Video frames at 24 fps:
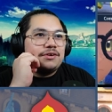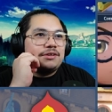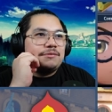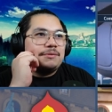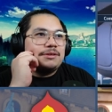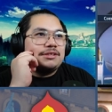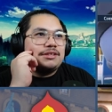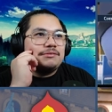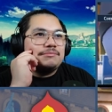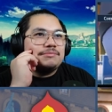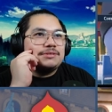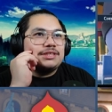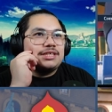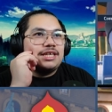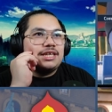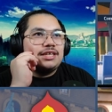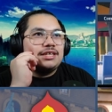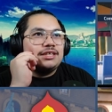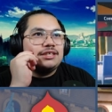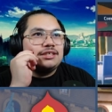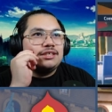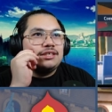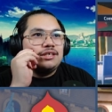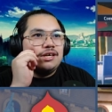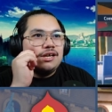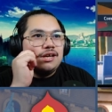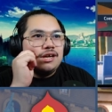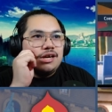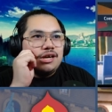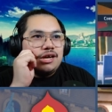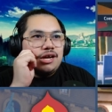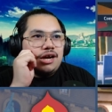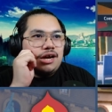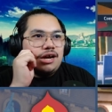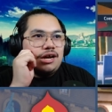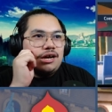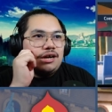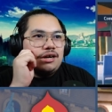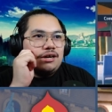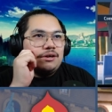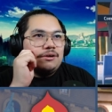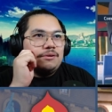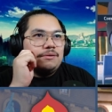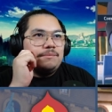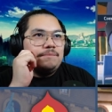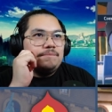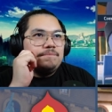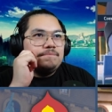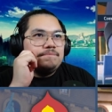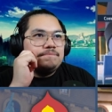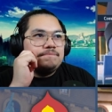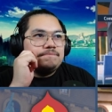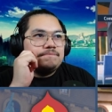expecting him to stay in. Um,